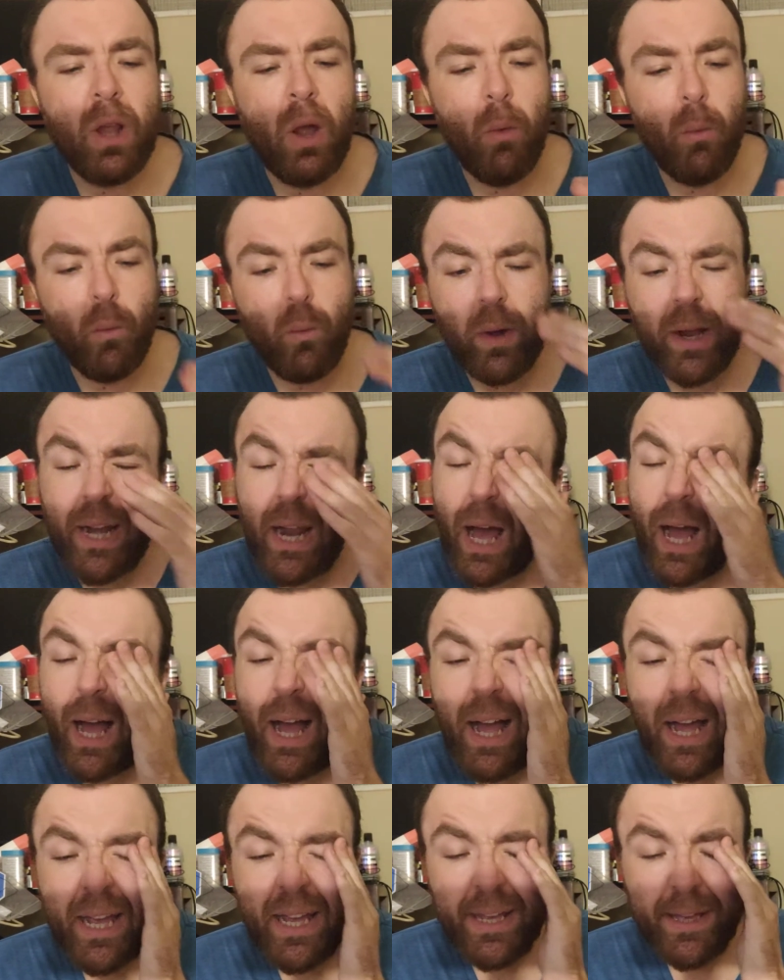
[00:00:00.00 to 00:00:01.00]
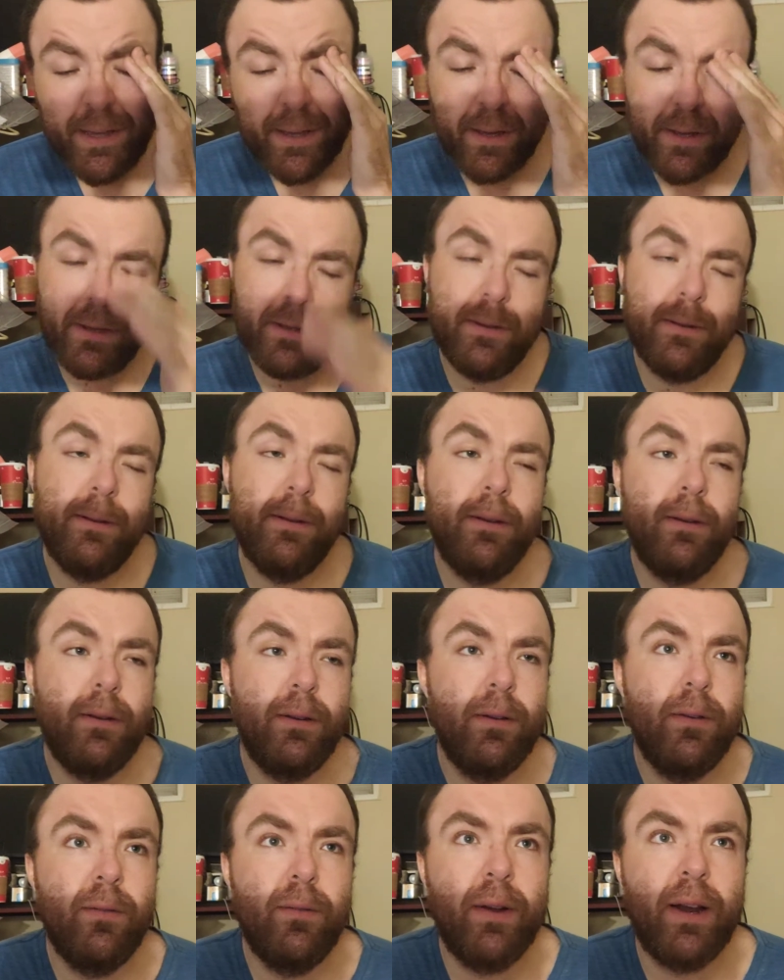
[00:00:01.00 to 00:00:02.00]
when I
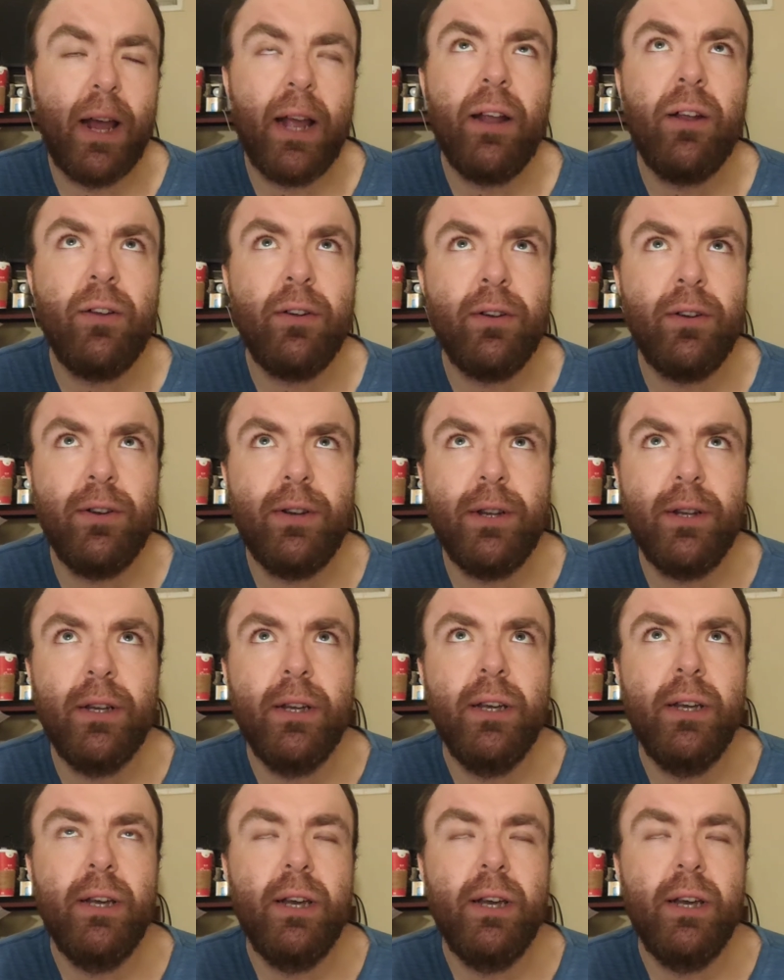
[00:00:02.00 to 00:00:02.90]
heard